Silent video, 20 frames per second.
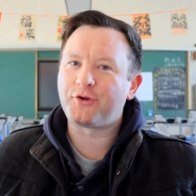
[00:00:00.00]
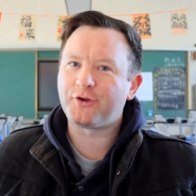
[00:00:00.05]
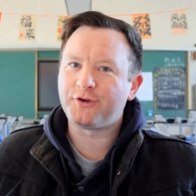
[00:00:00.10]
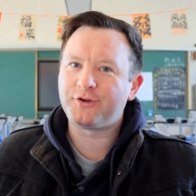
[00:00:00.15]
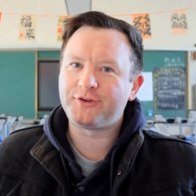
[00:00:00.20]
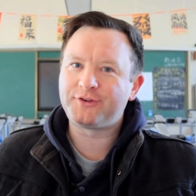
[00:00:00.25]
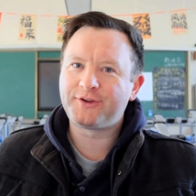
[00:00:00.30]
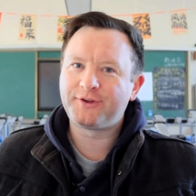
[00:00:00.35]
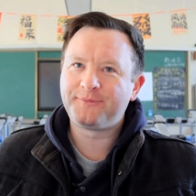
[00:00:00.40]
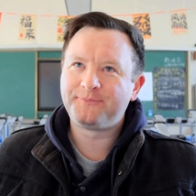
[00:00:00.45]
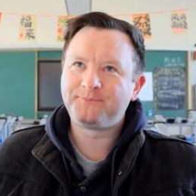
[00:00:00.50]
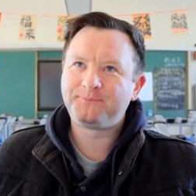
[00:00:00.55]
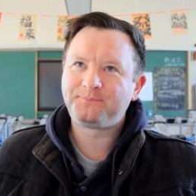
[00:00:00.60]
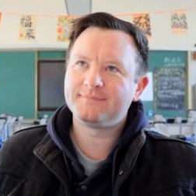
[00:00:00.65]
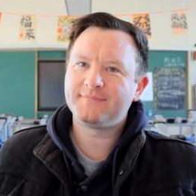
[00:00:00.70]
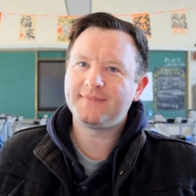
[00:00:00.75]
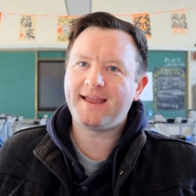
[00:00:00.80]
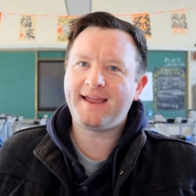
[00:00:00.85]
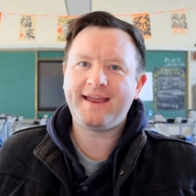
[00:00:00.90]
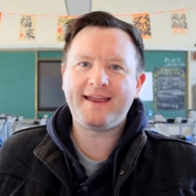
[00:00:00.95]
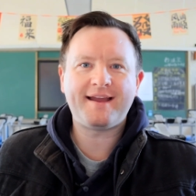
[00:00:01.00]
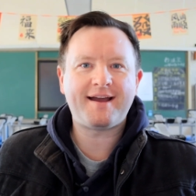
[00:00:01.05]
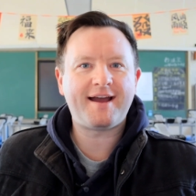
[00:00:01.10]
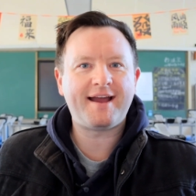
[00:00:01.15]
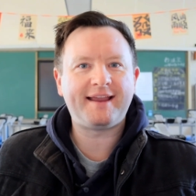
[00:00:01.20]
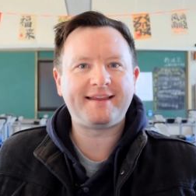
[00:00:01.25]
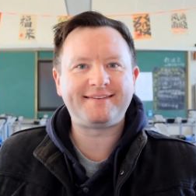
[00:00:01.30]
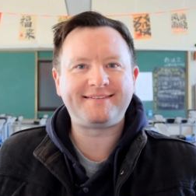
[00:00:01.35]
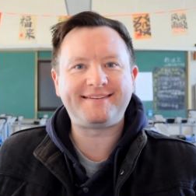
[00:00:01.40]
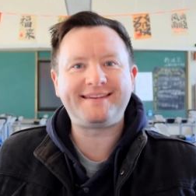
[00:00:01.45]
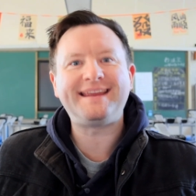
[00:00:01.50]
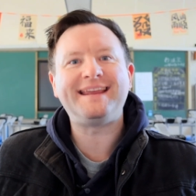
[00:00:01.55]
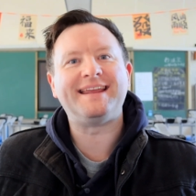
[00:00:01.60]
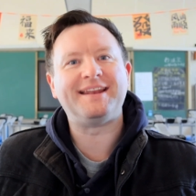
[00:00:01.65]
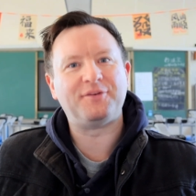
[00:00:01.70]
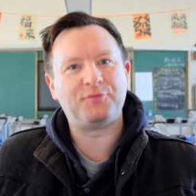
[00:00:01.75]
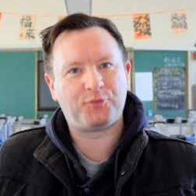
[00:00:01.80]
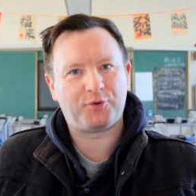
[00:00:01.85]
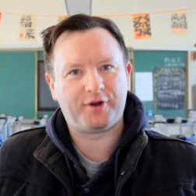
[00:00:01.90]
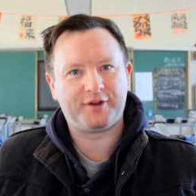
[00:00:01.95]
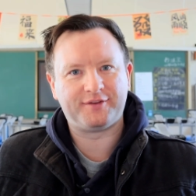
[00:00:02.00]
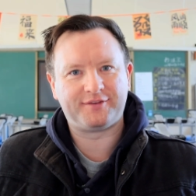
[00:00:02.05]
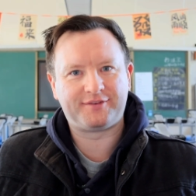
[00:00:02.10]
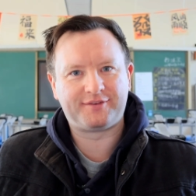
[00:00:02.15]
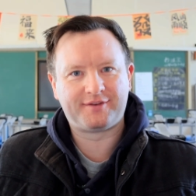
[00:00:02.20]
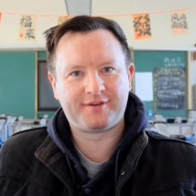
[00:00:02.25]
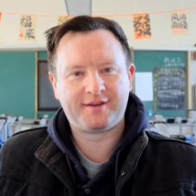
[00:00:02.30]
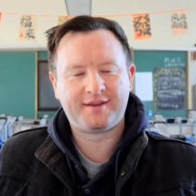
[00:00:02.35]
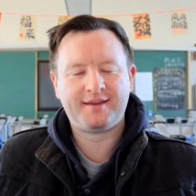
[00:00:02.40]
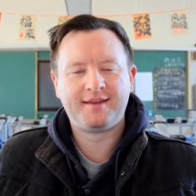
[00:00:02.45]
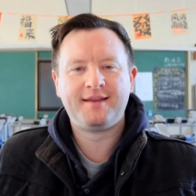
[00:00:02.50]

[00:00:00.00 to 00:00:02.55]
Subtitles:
good AI singing was.